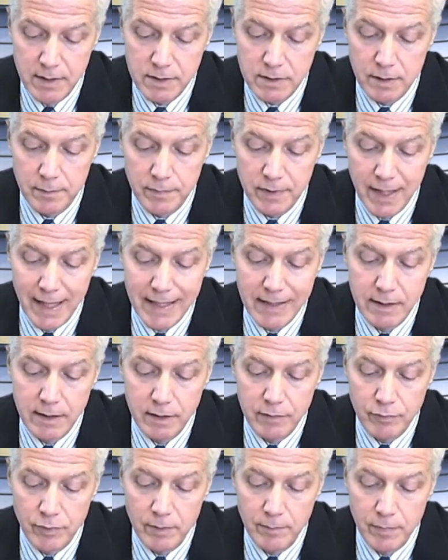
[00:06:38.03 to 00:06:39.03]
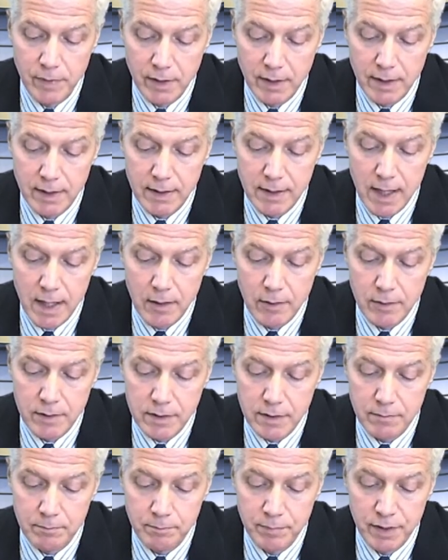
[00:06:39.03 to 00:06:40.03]
Some $93 million
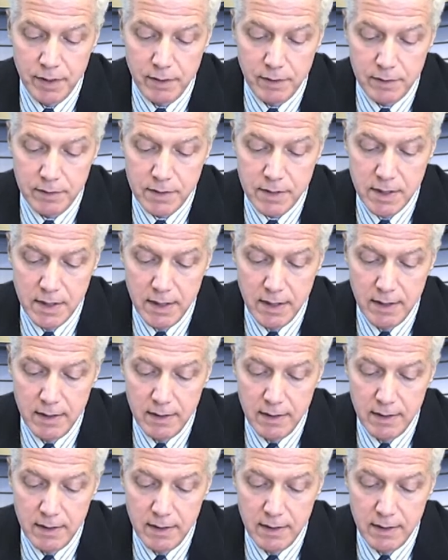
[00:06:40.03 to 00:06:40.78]
in bills